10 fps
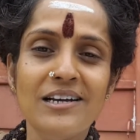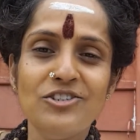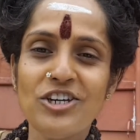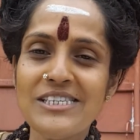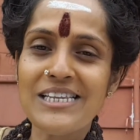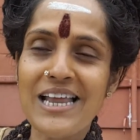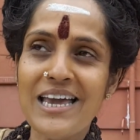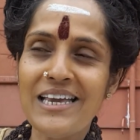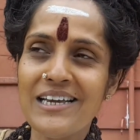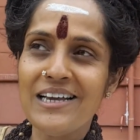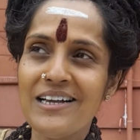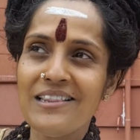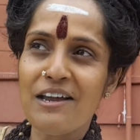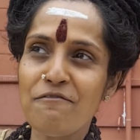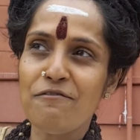Just like
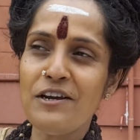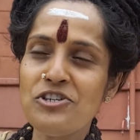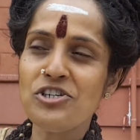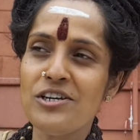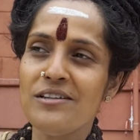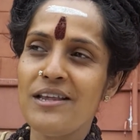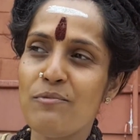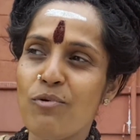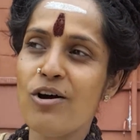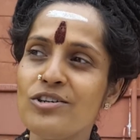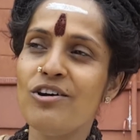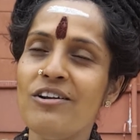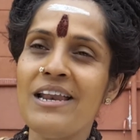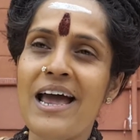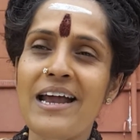that fish that walked
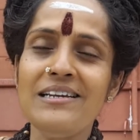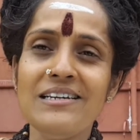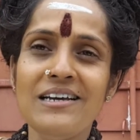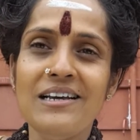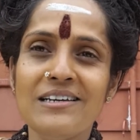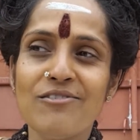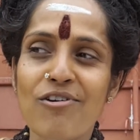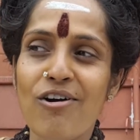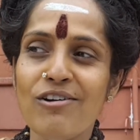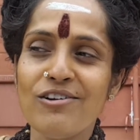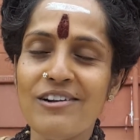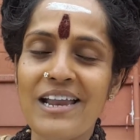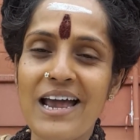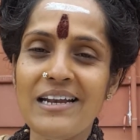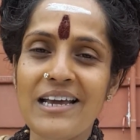on land, crawled on
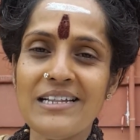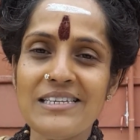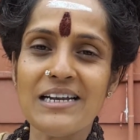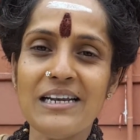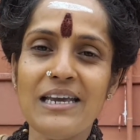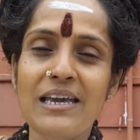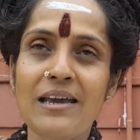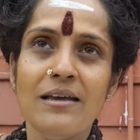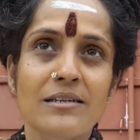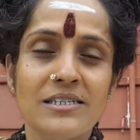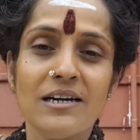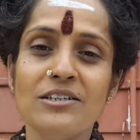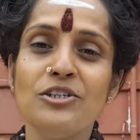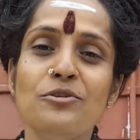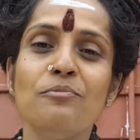land and suddenly
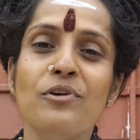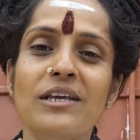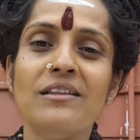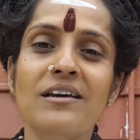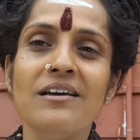started to breathe.